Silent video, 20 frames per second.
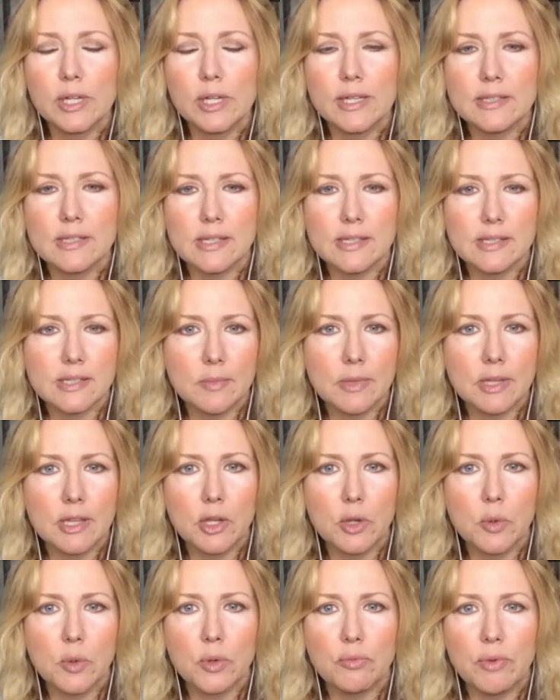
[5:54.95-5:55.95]
Is it something
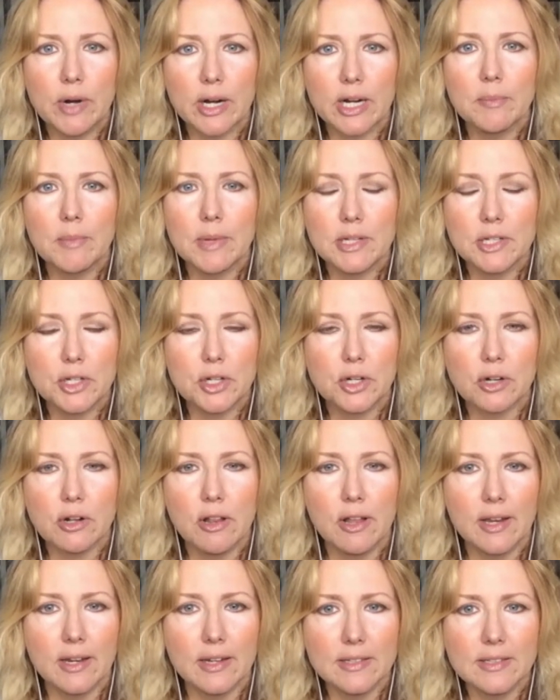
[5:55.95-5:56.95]
that you would recommend to your
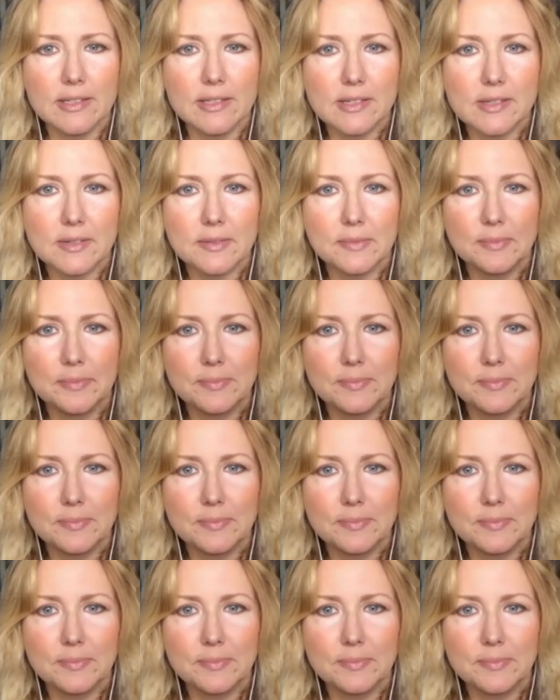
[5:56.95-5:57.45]
clients?